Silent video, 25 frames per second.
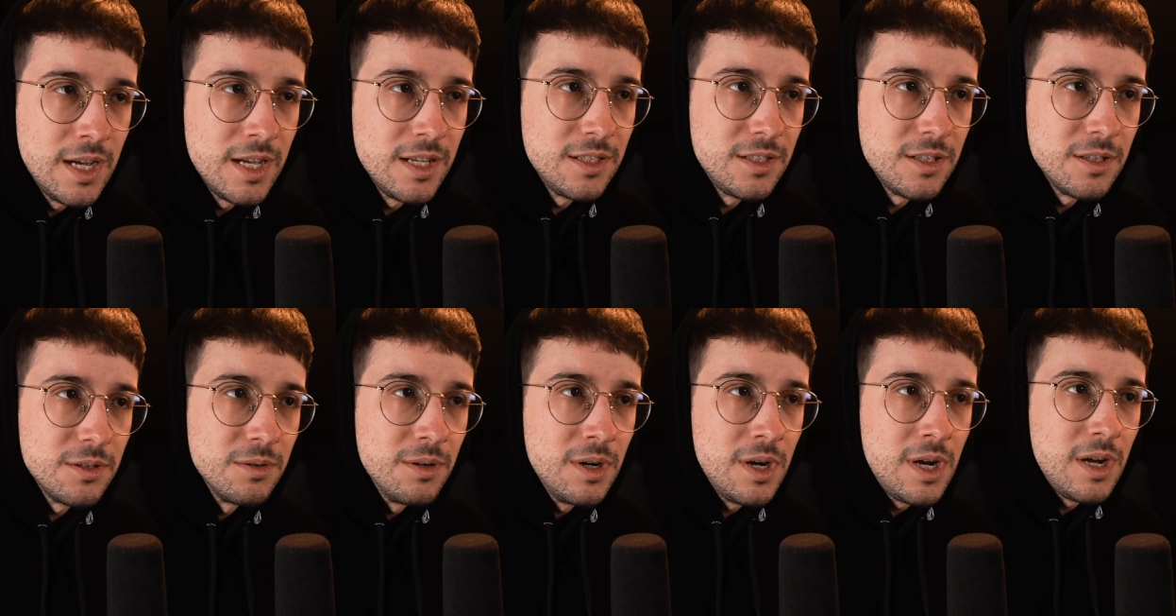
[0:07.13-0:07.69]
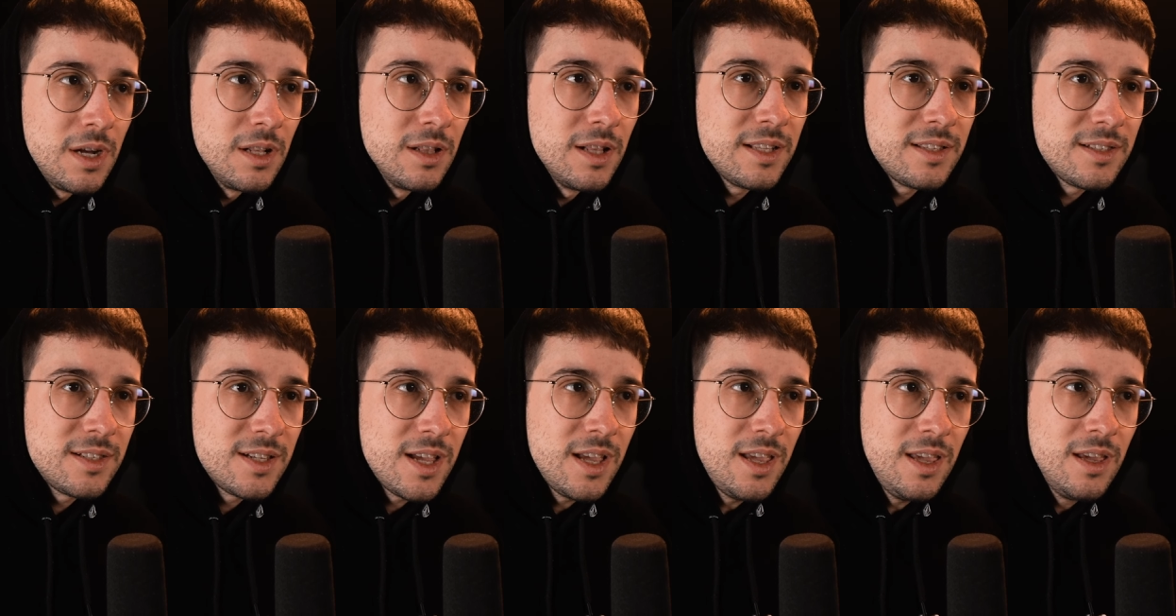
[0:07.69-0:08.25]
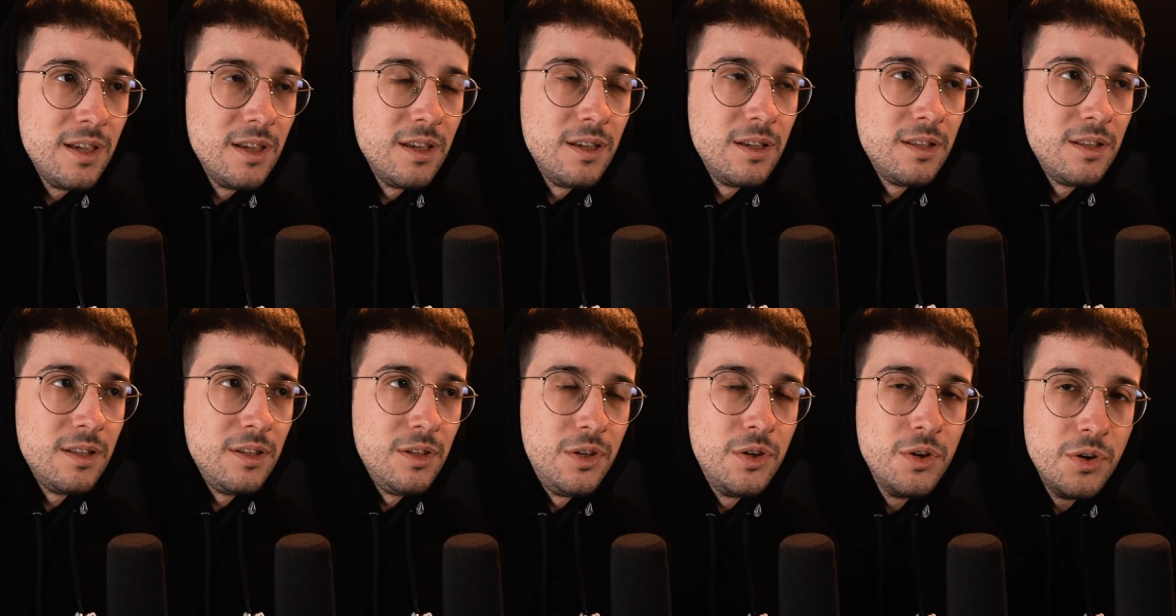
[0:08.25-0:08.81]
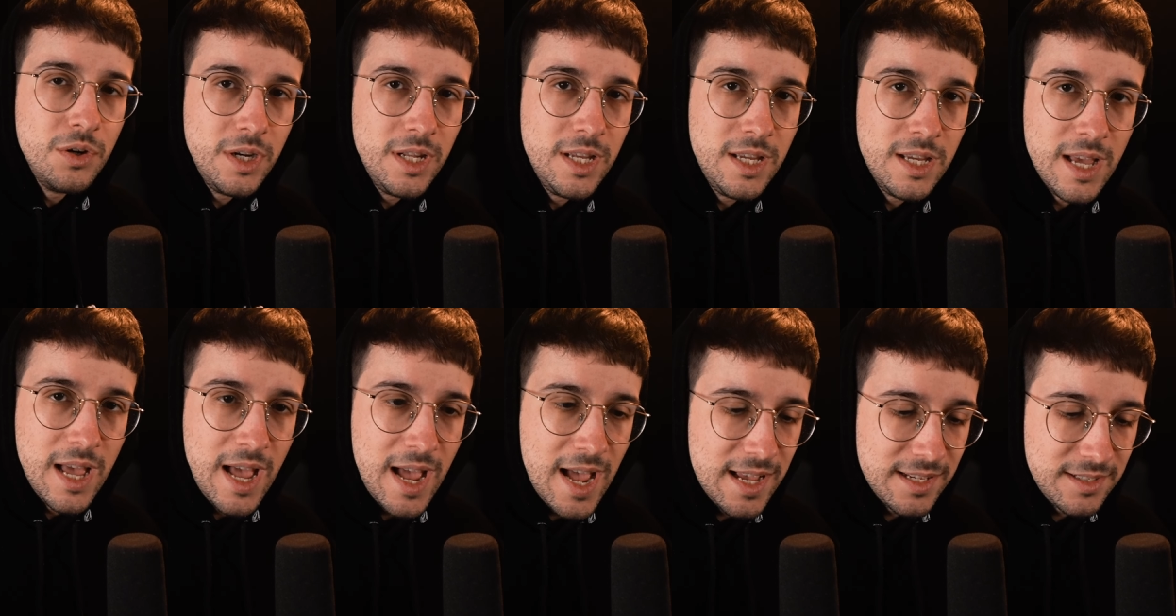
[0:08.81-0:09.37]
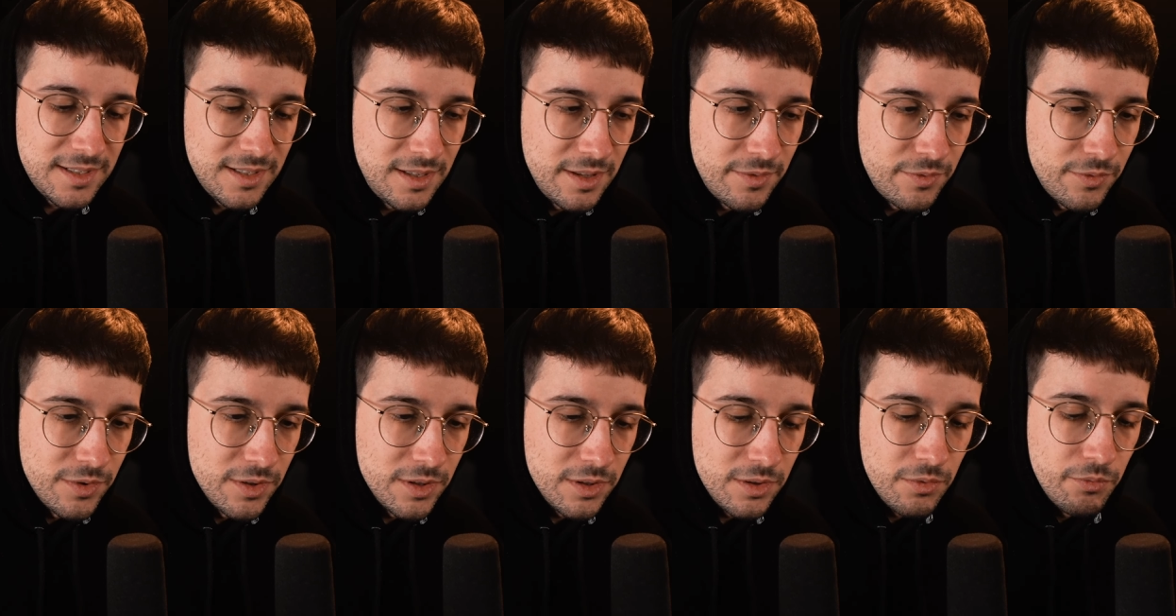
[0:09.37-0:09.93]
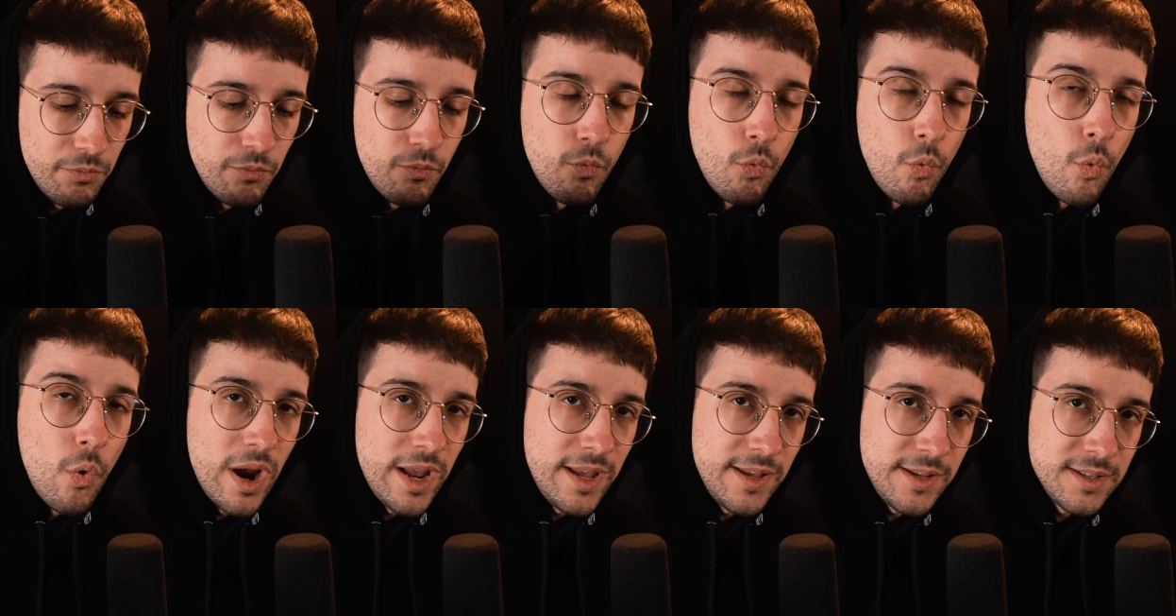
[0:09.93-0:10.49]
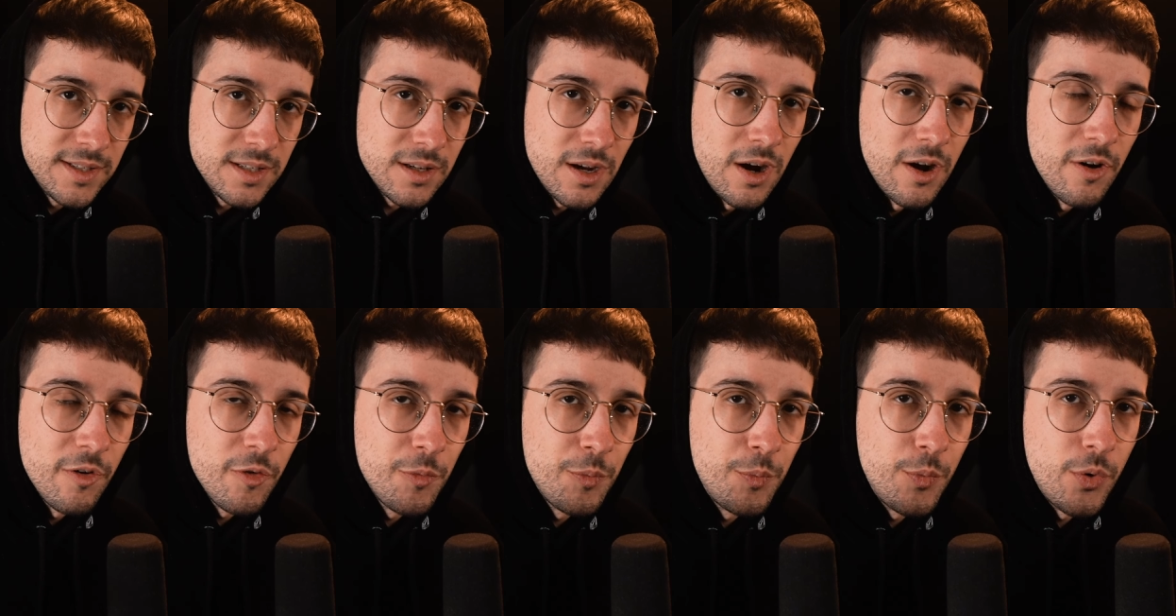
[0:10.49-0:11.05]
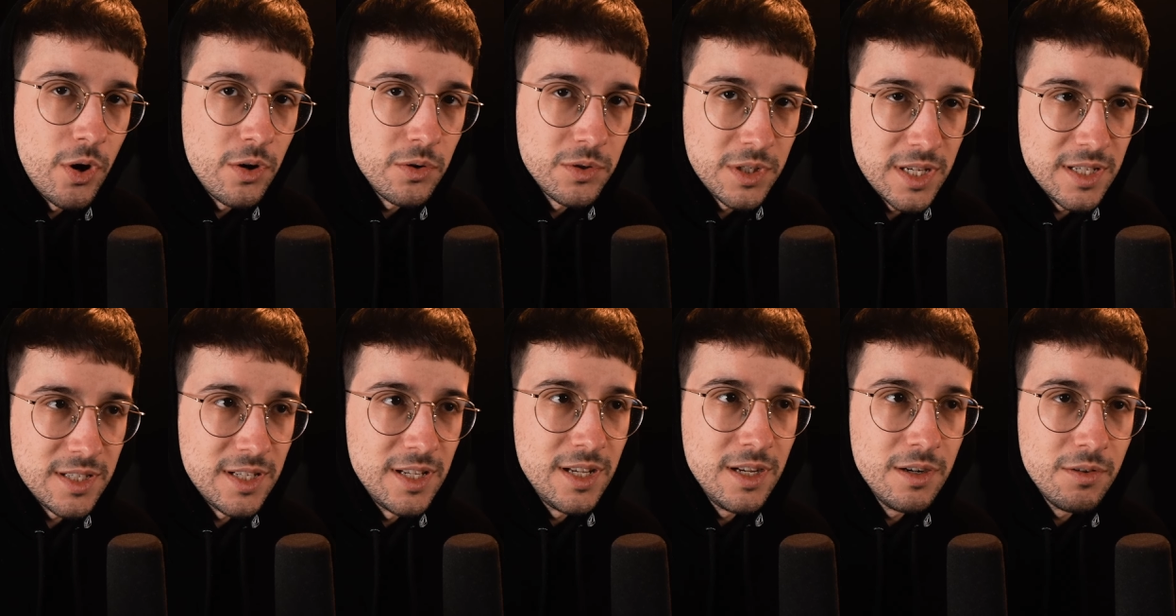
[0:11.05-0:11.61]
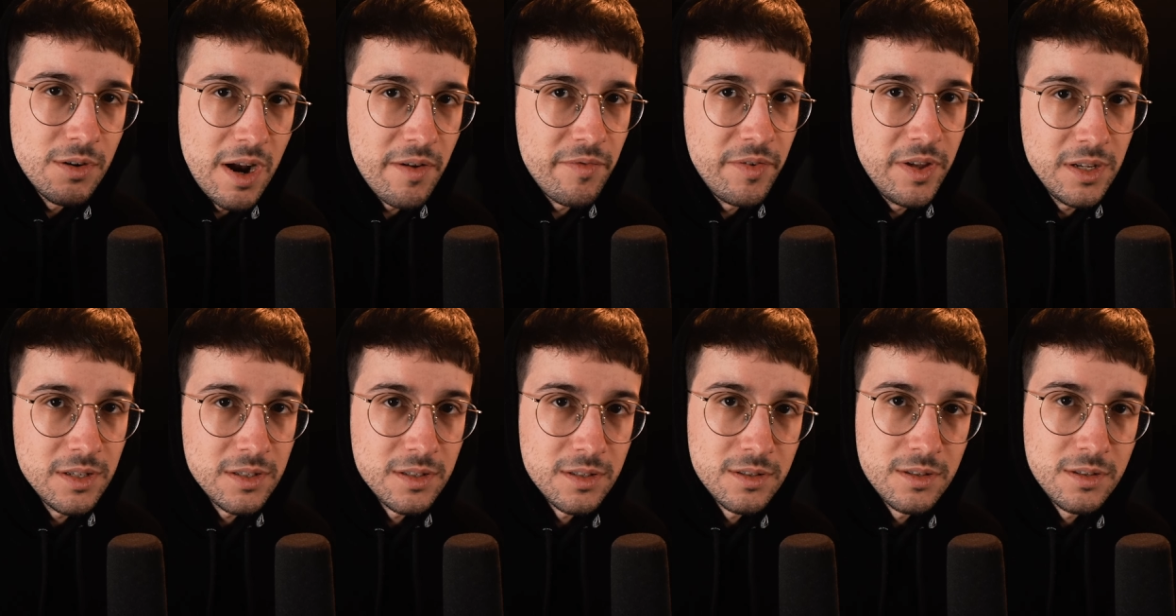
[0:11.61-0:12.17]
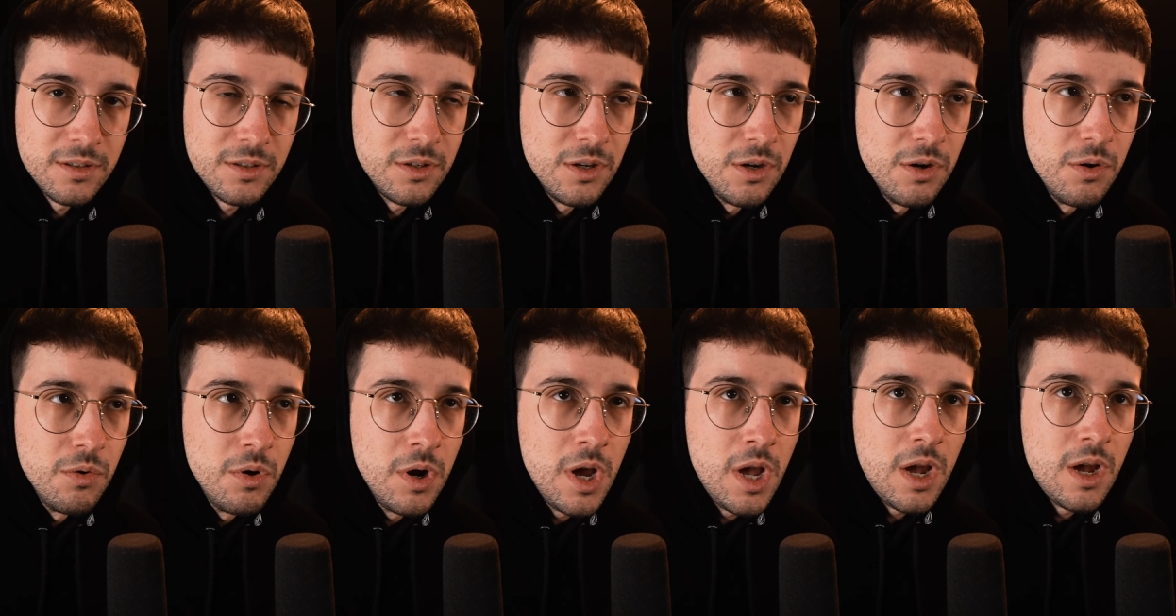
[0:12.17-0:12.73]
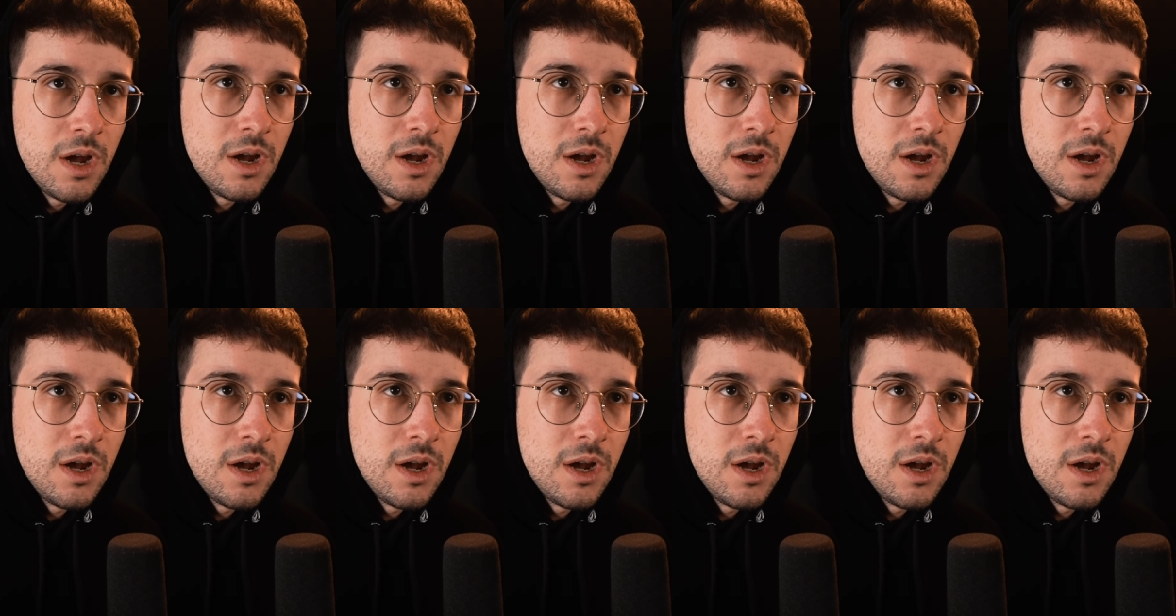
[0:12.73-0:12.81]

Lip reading: So let's say Unity has different ways of processing graphics. So